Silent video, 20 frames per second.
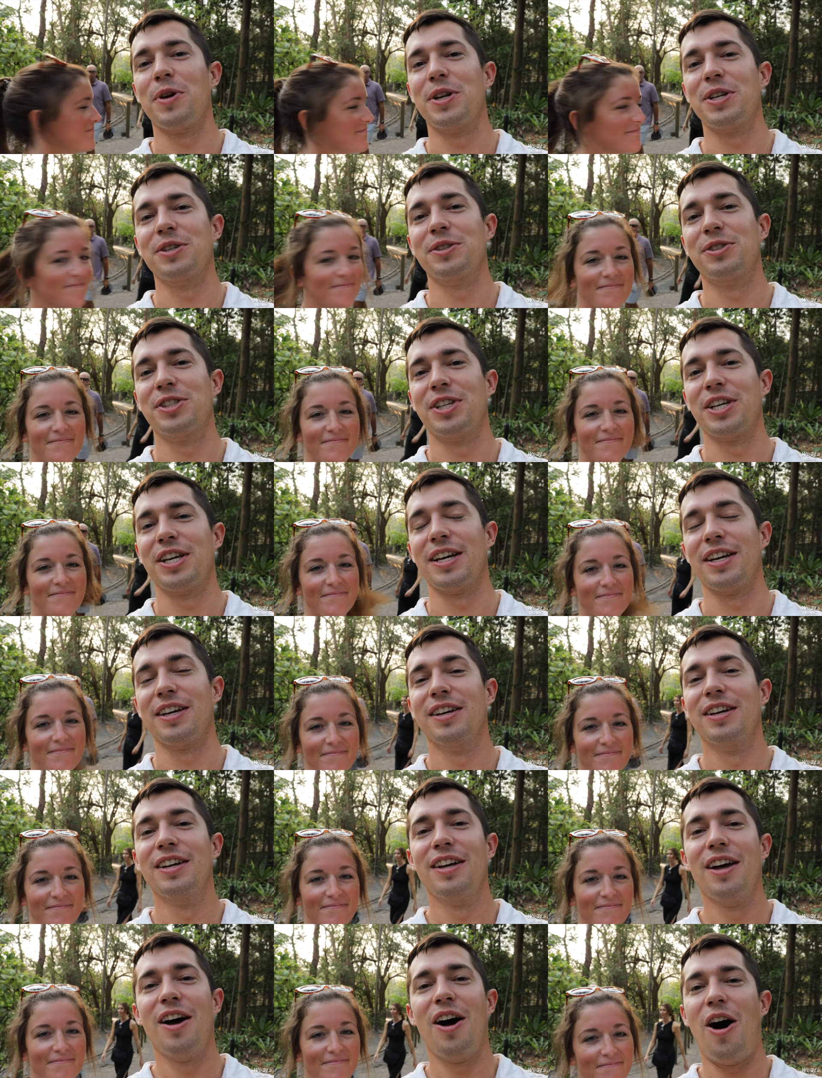Speaker 1: when you see
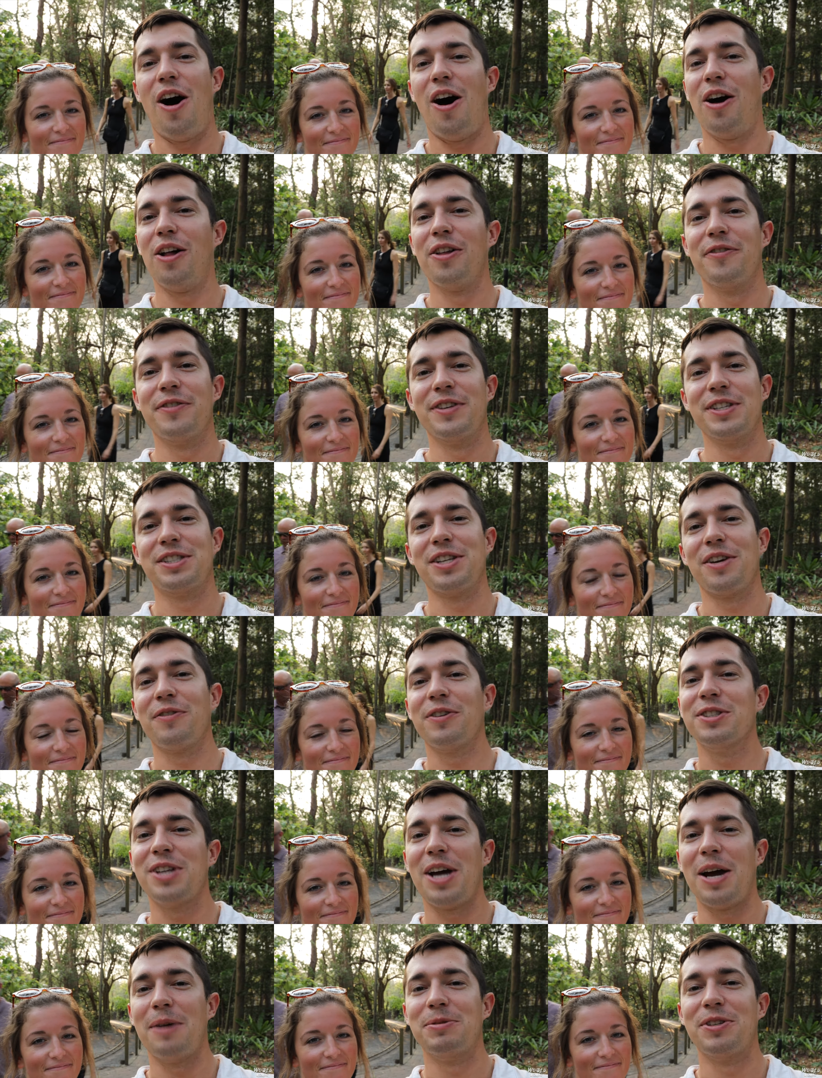all of these
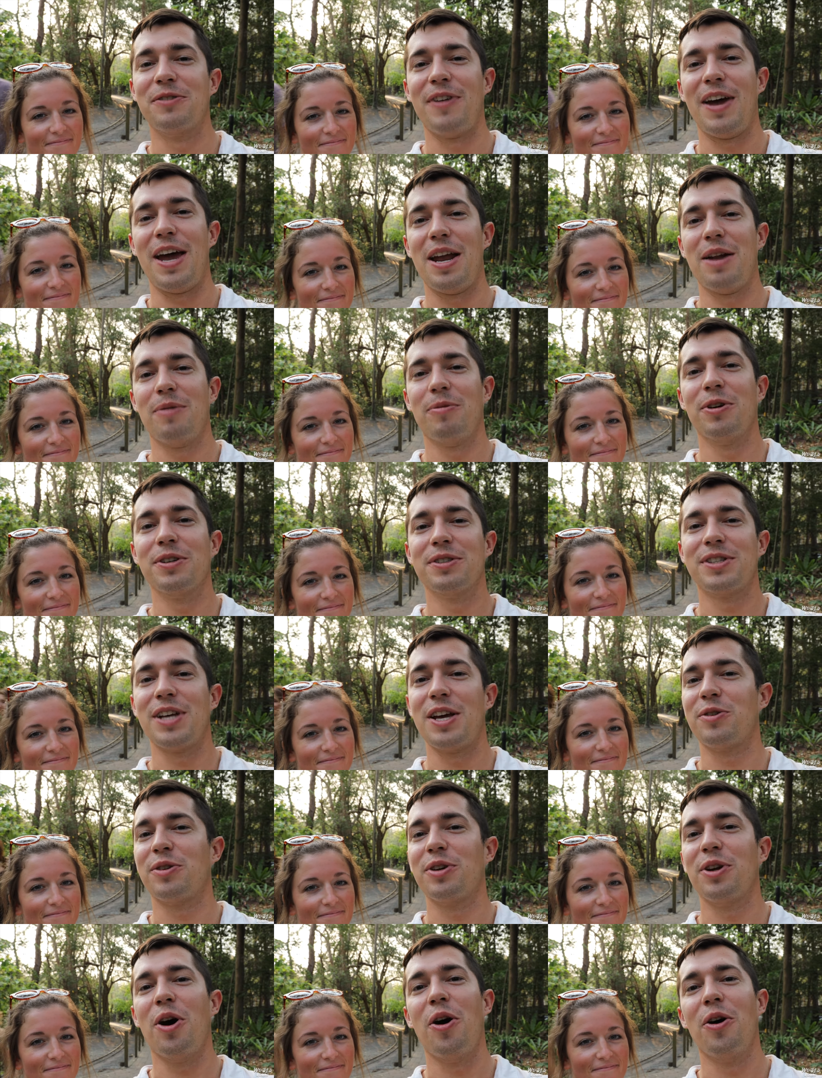different types of animals that
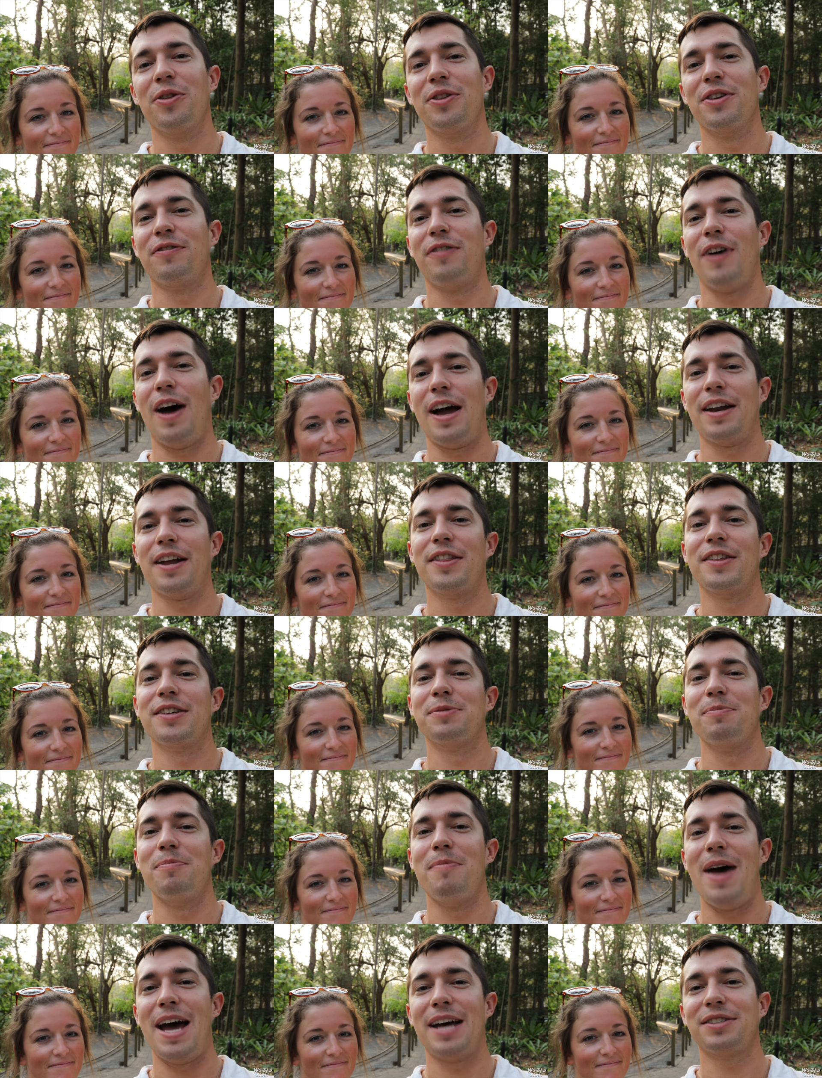you can only find on this
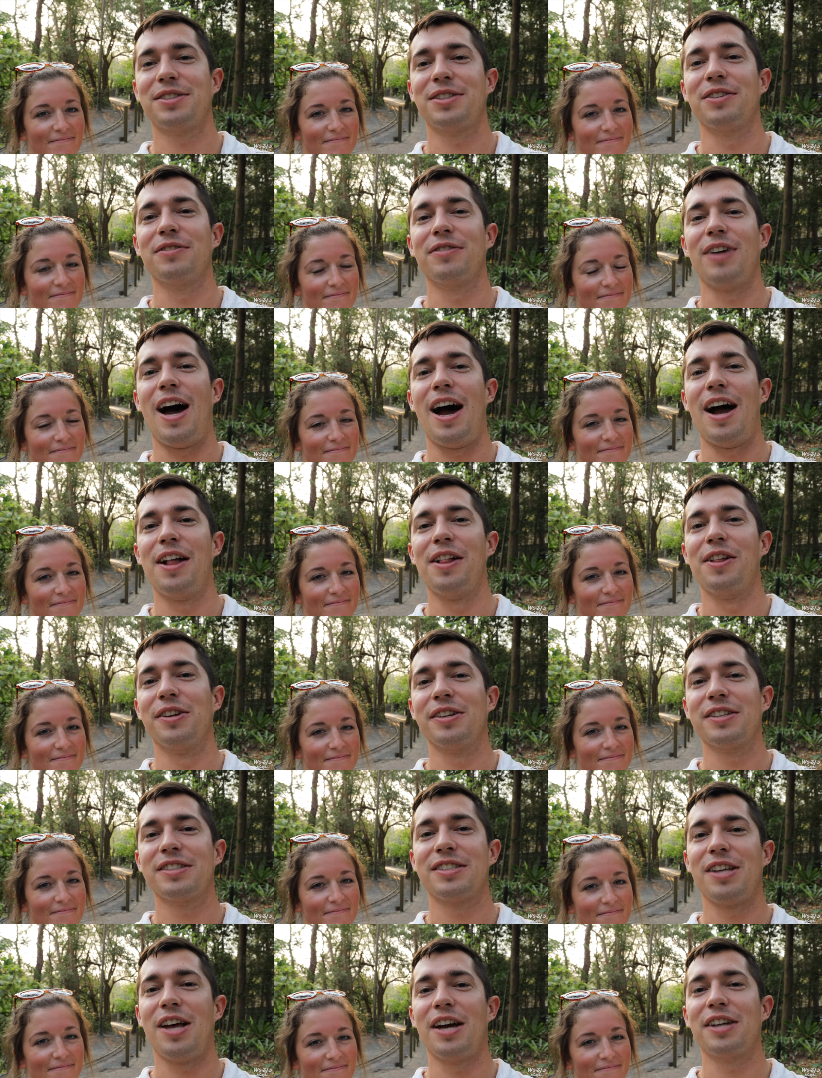massive
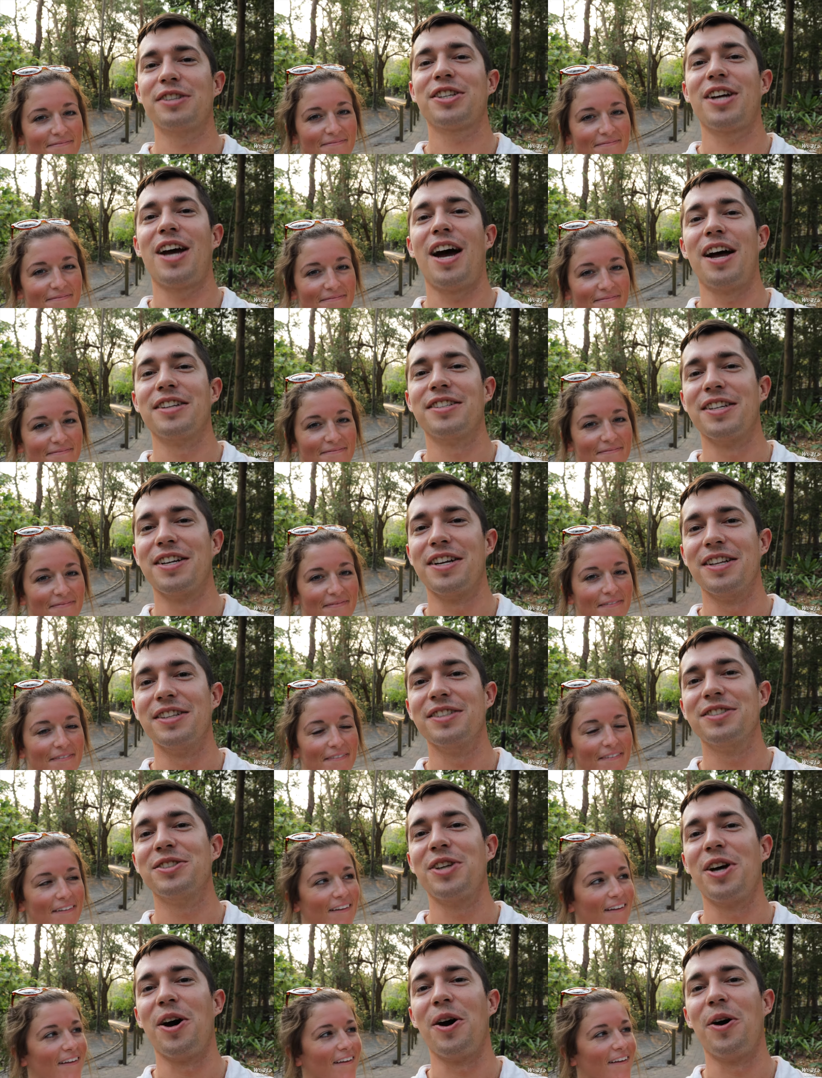island slash continent.
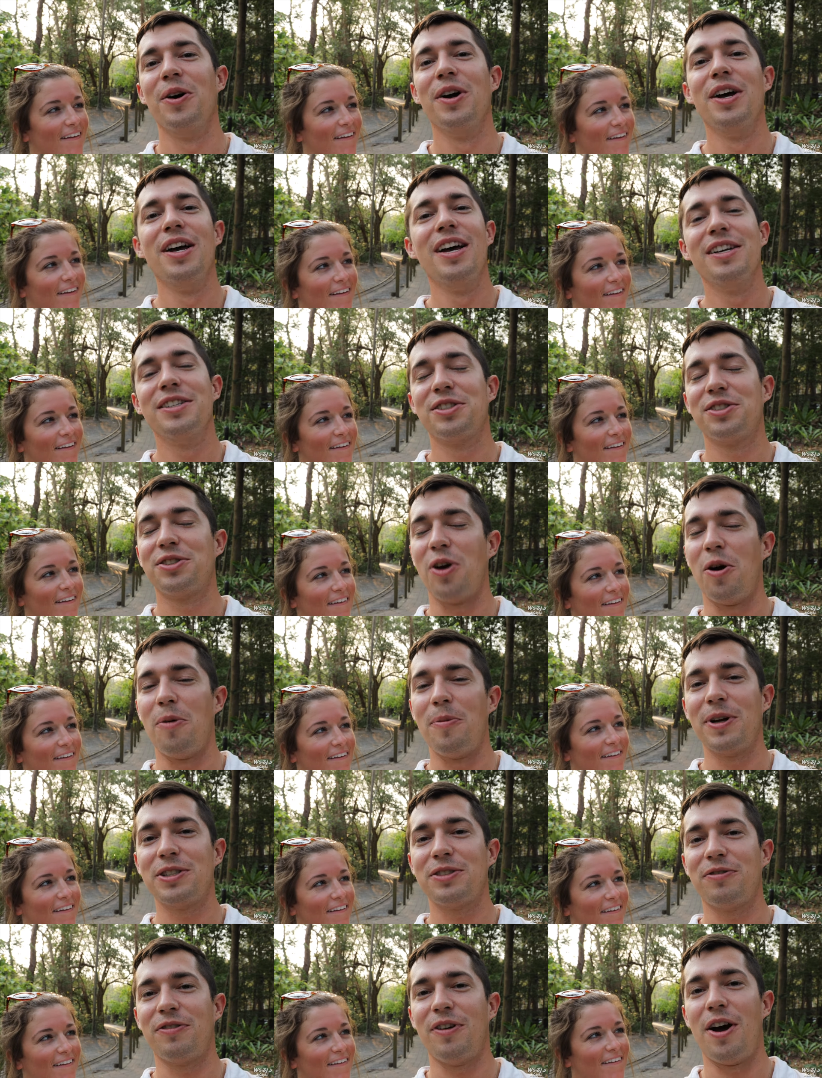So so
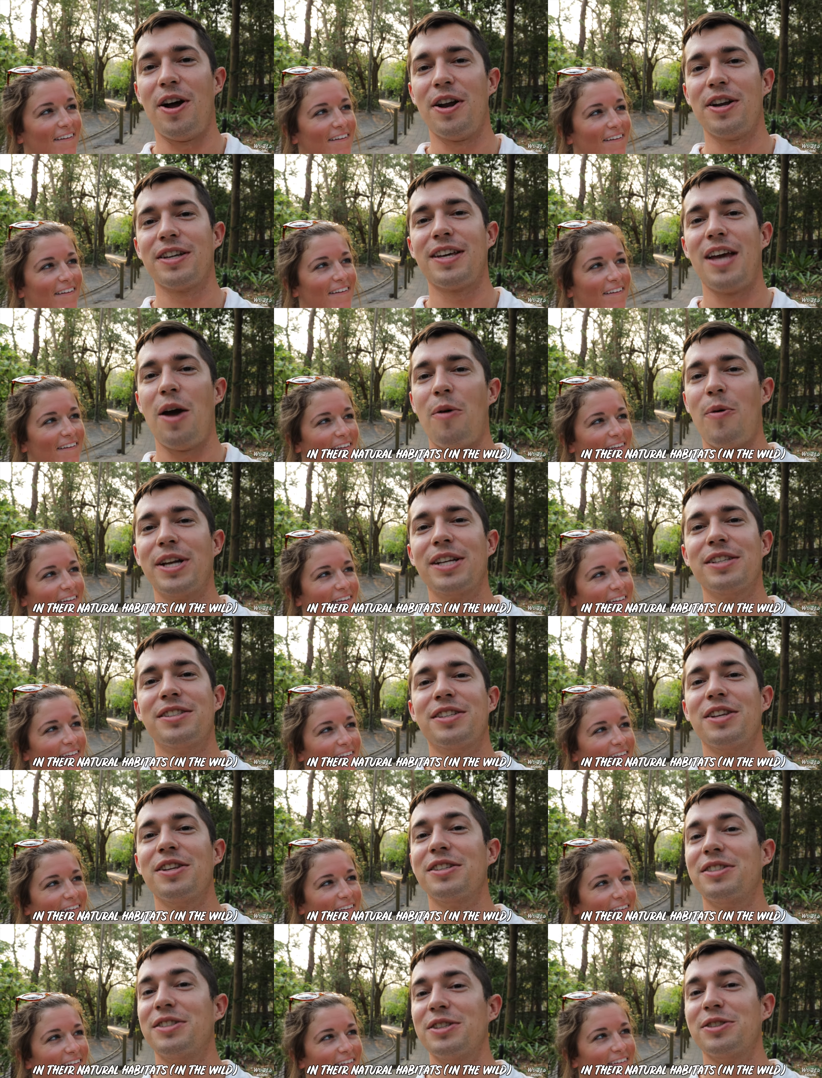much fun. Can't wait to
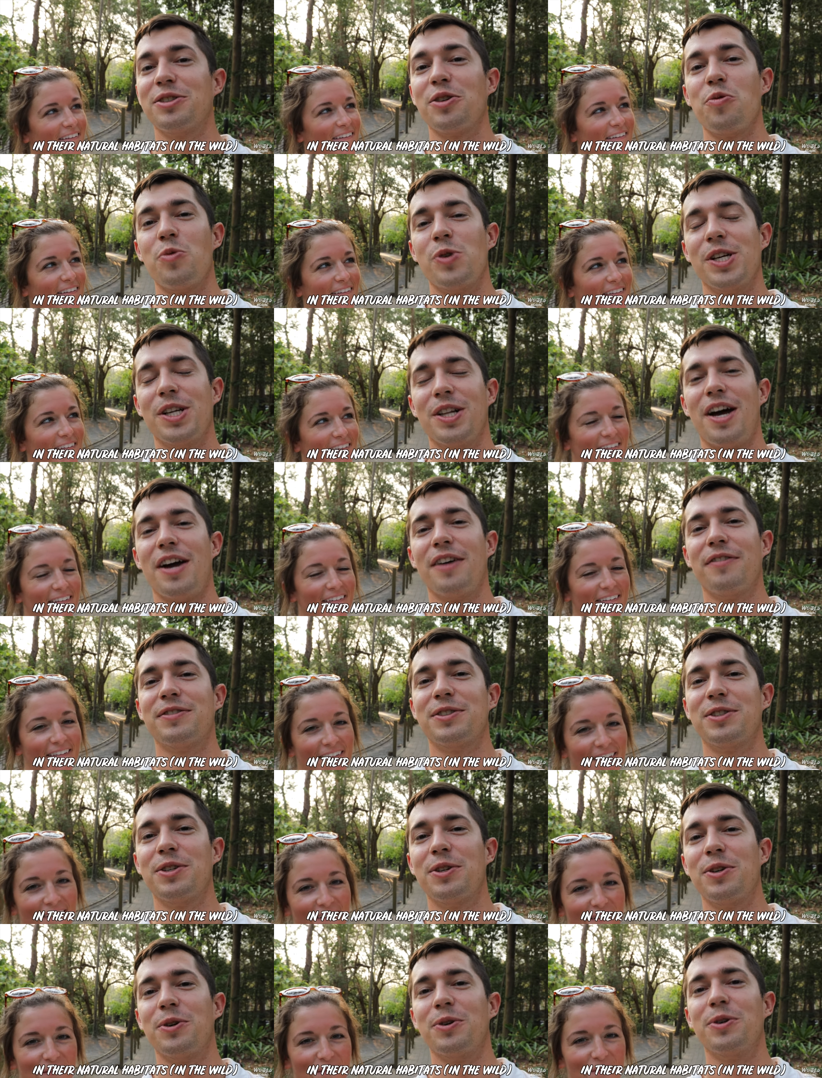see these things in real
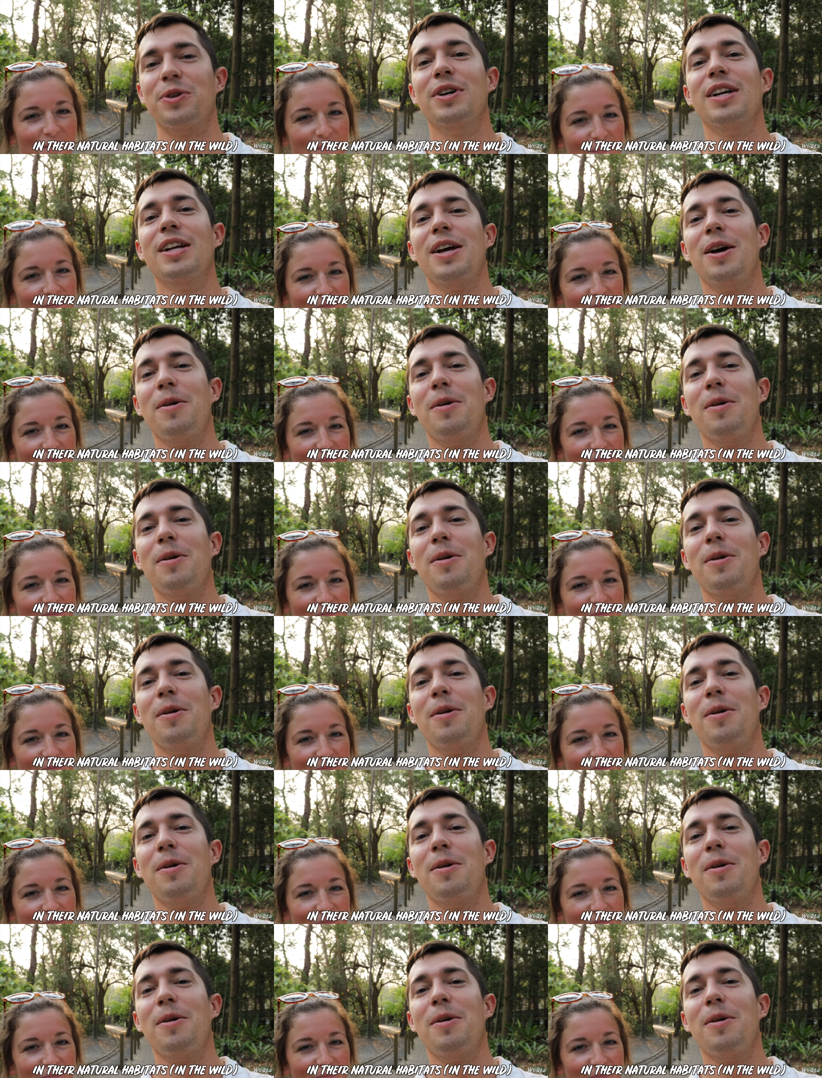life too.